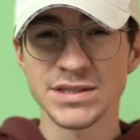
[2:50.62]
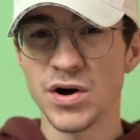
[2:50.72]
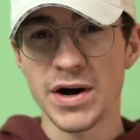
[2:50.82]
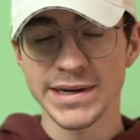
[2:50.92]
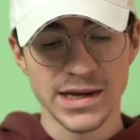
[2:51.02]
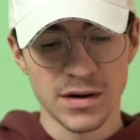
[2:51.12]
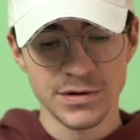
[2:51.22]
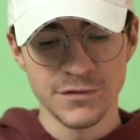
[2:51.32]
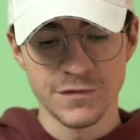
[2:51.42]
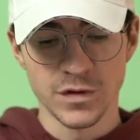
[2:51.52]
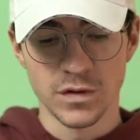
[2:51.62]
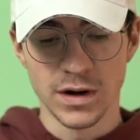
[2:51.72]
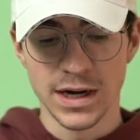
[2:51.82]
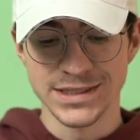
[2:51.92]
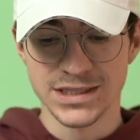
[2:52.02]
not uncommon for
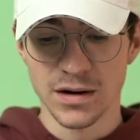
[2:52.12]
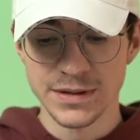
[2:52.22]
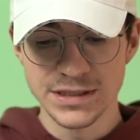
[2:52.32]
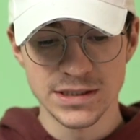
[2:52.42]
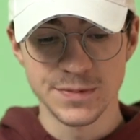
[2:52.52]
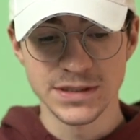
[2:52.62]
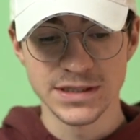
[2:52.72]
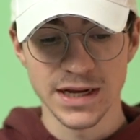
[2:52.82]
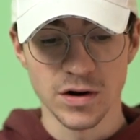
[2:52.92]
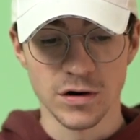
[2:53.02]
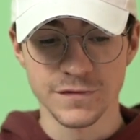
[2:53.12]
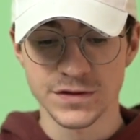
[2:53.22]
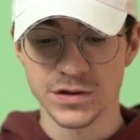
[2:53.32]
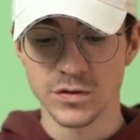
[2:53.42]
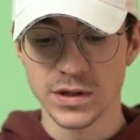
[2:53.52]
dummies to be sent off
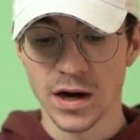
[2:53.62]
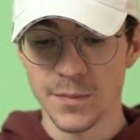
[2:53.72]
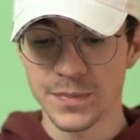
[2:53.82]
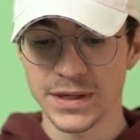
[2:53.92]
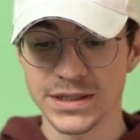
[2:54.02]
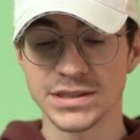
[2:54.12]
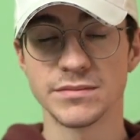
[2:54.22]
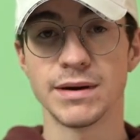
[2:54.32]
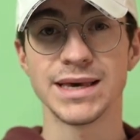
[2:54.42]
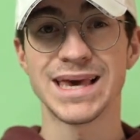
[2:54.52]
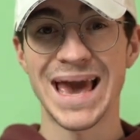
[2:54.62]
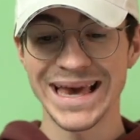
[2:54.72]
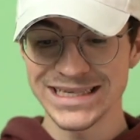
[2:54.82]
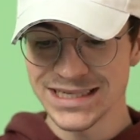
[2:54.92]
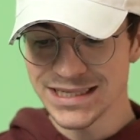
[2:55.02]
to companies to make
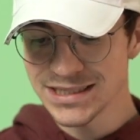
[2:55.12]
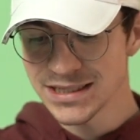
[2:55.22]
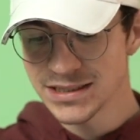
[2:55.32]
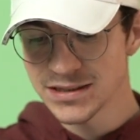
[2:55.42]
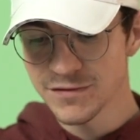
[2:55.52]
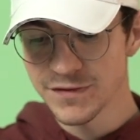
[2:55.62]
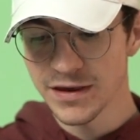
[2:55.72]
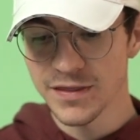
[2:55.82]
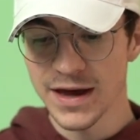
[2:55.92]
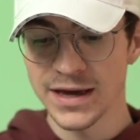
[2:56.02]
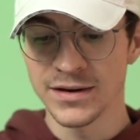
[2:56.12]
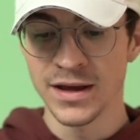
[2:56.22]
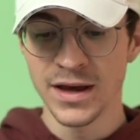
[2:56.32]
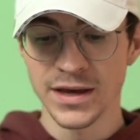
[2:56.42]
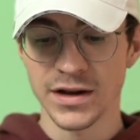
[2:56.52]
cases and stuff like that in
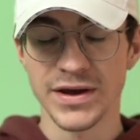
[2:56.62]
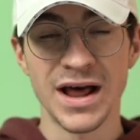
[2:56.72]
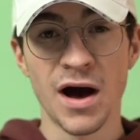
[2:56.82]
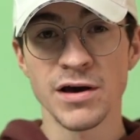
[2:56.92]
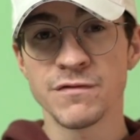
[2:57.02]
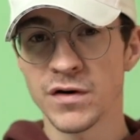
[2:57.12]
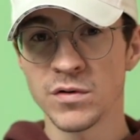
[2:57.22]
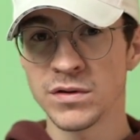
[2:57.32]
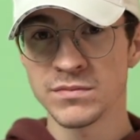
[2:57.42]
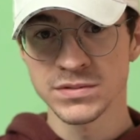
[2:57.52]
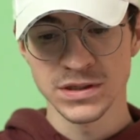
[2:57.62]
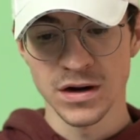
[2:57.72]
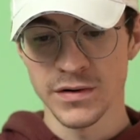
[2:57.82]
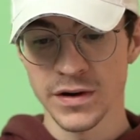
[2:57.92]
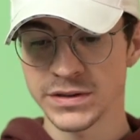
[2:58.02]
iPhone
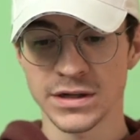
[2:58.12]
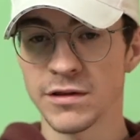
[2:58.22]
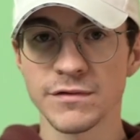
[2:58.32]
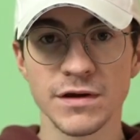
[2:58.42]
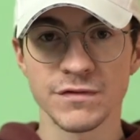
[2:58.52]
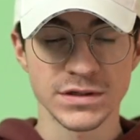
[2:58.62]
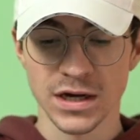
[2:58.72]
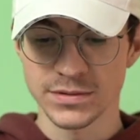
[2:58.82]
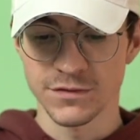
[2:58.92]
scenarios and other different types